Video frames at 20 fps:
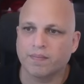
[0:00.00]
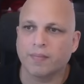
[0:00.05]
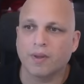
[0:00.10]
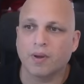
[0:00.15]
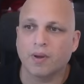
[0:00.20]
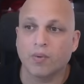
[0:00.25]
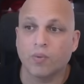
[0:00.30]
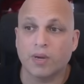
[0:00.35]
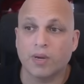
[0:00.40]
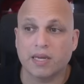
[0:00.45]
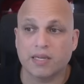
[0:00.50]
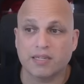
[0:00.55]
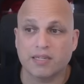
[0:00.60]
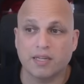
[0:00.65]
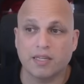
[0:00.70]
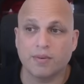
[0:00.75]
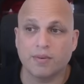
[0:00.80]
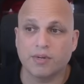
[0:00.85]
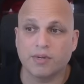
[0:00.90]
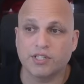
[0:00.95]
We can
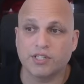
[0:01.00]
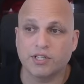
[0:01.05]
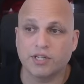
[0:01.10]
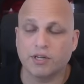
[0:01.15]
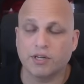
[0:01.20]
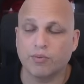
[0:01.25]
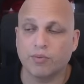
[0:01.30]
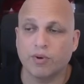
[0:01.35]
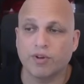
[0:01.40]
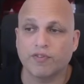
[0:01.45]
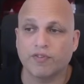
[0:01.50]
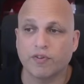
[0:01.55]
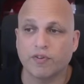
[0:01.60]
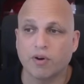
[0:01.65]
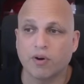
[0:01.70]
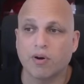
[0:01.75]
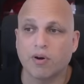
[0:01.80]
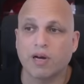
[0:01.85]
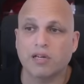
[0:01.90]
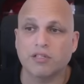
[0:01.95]
see the machine with
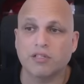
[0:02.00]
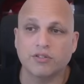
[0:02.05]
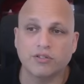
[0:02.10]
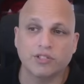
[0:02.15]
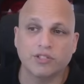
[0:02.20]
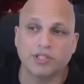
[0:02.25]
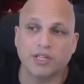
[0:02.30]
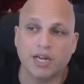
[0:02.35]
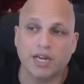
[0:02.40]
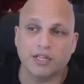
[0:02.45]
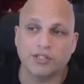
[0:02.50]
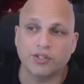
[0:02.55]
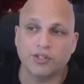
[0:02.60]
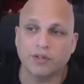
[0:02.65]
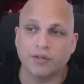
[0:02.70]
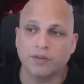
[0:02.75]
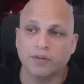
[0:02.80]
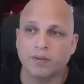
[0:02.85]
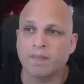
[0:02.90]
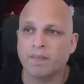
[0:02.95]
no
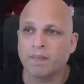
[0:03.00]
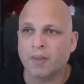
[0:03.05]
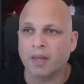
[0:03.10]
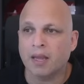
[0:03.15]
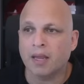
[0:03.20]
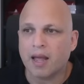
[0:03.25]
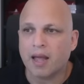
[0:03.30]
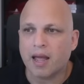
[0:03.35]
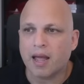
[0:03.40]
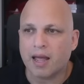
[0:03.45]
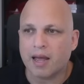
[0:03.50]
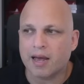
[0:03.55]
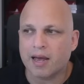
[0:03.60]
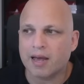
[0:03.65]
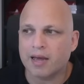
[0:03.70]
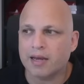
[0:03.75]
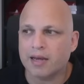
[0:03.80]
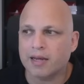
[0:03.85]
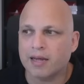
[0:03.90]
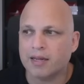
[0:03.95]
association.
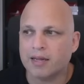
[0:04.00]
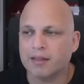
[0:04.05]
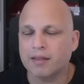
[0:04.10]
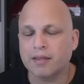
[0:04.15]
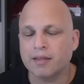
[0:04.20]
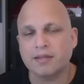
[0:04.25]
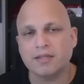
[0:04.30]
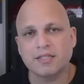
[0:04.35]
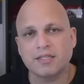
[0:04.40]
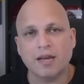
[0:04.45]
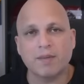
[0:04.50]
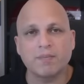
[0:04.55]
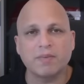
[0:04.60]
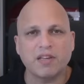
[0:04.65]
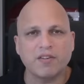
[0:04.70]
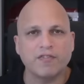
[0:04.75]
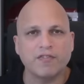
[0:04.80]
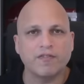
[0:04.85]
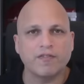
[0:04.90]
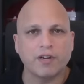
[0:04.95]
And
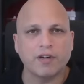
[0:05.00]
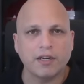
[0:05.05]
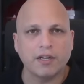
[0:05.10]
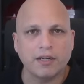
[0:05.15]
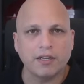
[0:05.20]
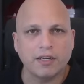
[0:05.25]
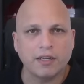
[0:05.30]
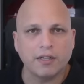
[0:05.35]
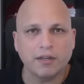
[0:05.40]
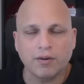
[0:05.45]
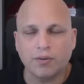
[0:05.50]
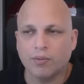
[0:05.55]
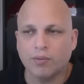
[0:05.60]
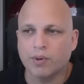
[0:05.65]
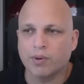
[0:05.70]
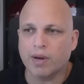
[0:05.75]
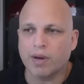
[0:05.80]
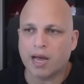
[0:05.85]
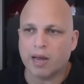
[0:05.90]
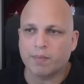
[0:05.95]
something funny
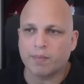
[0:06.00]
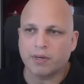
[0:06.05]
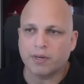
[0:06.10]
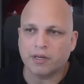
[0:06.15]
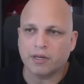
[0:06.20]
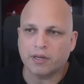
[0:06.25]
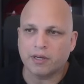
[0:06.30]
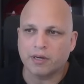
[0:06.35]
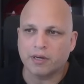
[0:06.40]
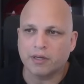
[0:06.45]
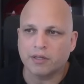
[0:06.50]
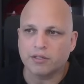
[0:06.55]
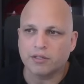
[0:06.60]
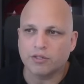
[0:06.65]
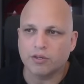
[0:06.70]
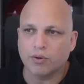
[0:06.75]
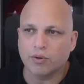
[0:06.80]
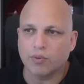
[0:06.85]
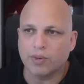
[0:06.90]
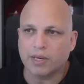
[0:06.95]
will happen here.
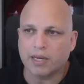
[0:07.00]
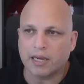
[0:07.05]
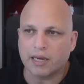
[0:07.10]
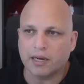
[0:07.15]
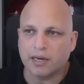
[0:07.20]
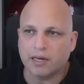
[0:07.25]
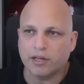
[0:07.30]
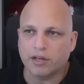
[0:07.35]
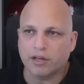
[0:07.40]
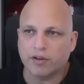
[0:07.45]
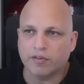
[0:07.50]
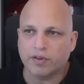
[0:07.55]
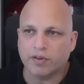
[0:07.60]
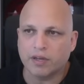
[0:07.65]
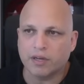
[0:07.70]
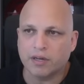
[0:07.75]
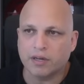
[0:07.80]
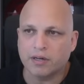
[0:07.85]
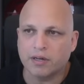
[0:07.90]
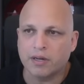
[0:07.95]
So we can click over
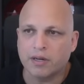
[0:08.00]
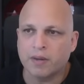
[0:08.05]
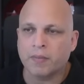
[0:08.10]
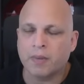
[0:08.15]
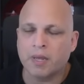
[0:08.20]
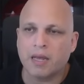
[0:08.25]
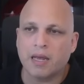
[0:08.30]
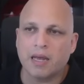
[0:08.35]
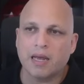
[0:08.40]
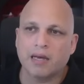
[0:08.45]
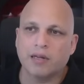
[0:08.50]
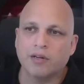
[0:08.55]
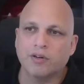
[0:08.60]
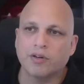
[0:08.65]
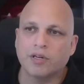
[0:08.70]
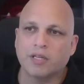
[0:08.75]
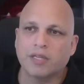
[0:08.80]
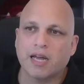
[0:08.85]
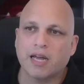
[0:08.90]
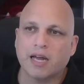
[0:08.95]
here and
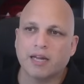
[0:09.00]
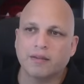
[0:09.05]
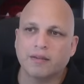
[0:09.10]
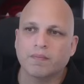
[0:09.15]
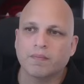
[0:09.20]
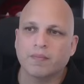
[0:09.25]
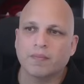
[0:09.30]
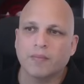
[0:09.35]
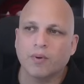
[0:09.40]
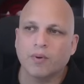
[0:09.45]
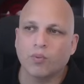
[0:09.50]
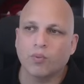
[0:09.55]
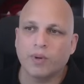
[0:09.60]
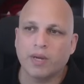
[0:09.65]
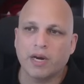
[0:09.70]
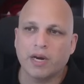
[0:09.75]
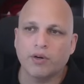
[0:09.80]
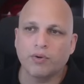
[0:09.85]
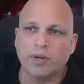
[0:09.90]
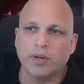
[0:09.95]
look at that.
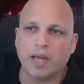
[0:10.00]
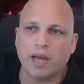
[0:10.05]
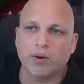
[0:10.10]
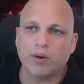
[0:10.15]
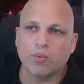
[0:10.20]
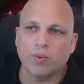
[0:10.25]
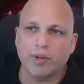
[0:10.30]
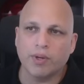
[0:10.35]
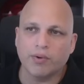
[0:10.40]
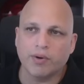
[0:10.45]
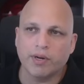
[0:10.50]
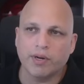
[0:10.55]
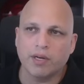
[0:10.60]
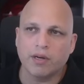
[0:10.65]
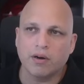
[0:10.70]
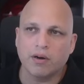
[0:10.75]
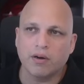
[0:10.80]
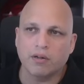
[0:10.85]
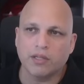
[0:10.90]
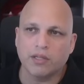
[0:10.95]
We are doing a
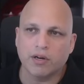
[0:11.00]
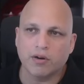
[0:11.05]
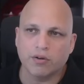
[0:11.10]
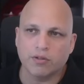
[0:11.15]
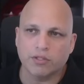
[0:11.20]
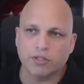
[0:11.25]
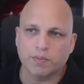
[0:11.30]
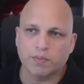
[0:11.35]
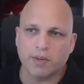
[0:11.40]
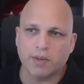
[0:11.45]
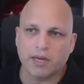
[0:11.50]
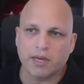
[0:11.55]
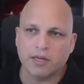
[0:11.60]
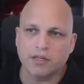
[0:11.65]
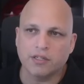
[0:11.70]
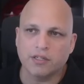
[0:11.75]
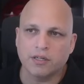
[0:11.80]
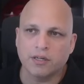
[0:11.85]
query on the host page